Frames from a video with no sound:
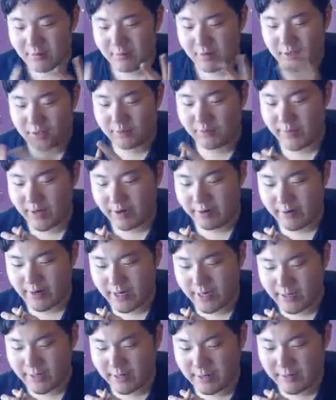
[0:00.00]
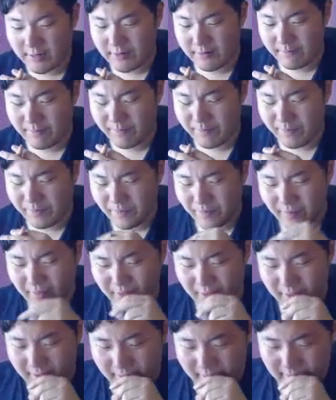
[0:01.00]
plus Marowak
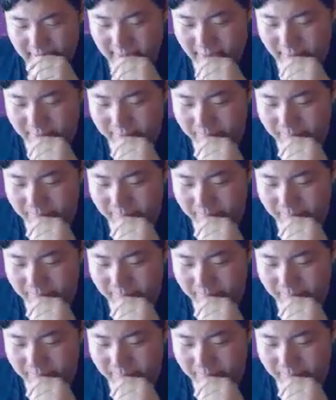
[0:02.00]
in the